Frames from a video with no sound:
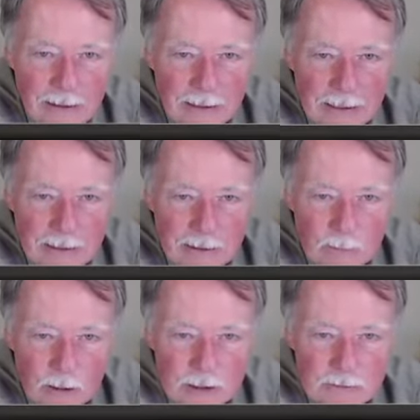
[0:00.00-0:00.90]
Again, it
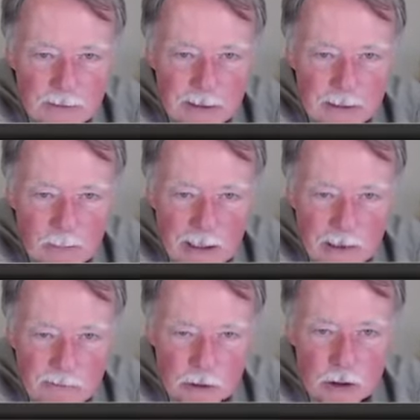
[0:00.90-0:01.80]
works very
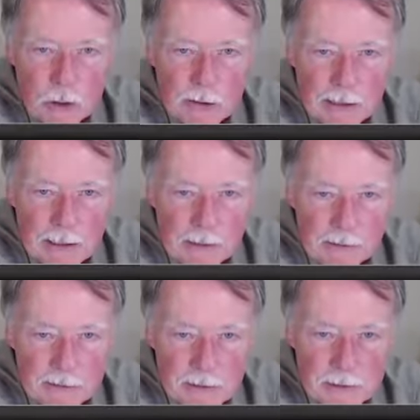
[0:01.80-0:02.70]
well for showing the
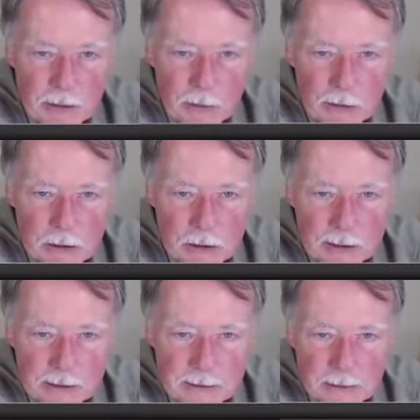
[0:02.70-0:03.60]
color of this stone, as you
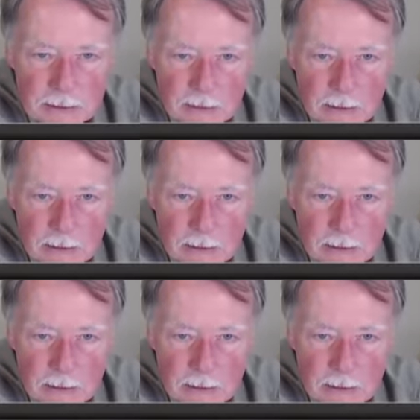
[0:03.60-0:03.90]
can see.